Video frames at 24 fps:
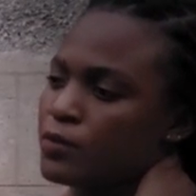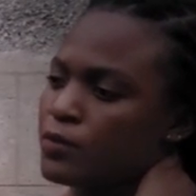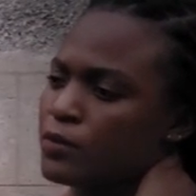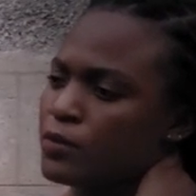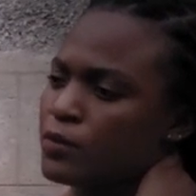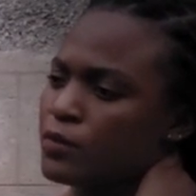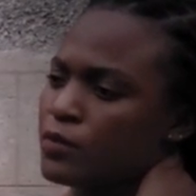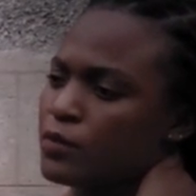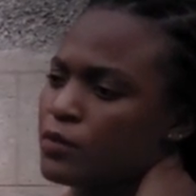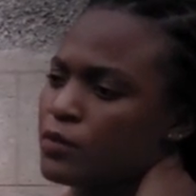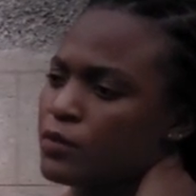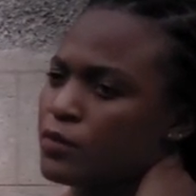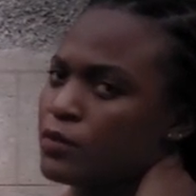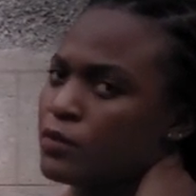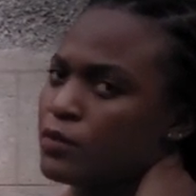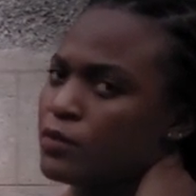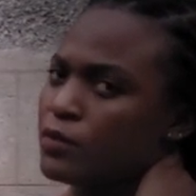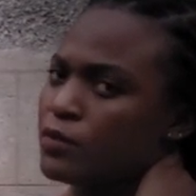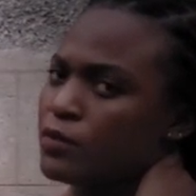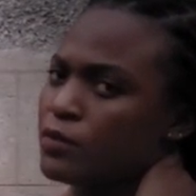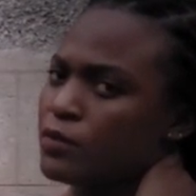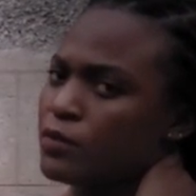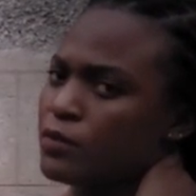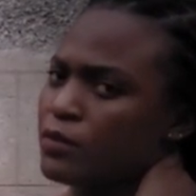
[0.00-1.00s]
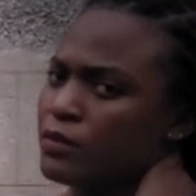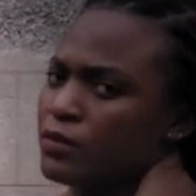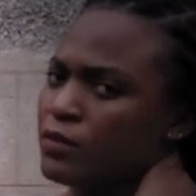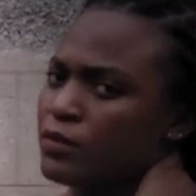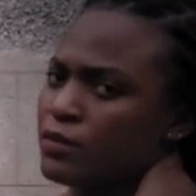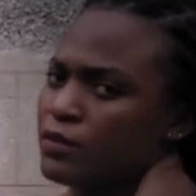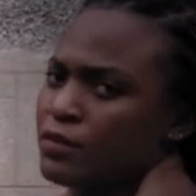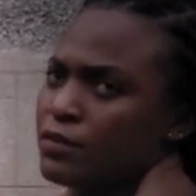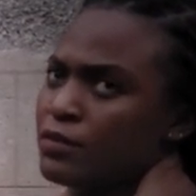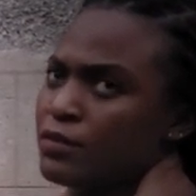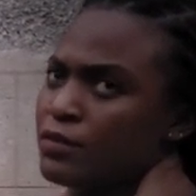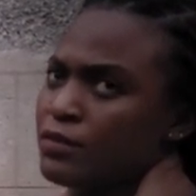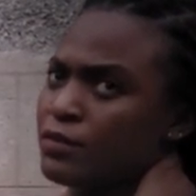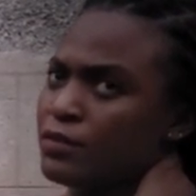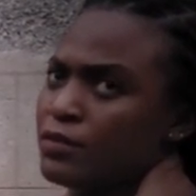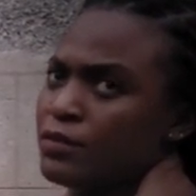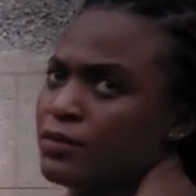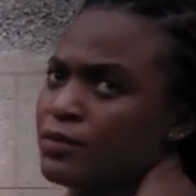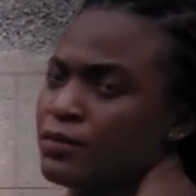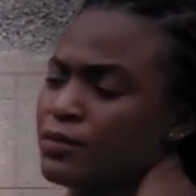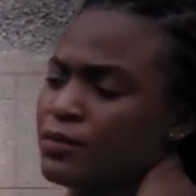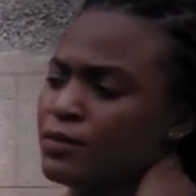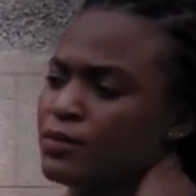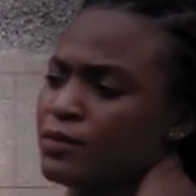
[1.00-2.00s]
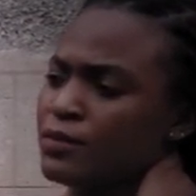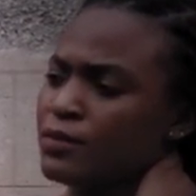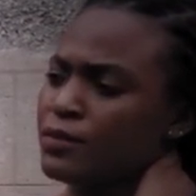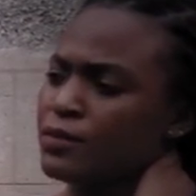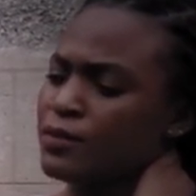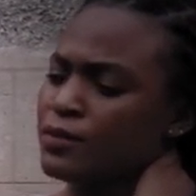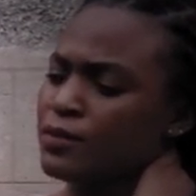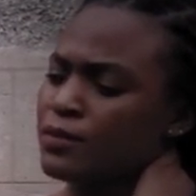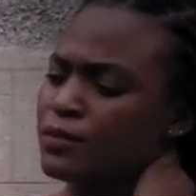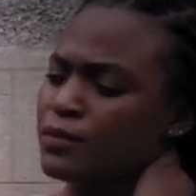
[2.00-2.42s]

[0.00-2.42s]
(not speaking)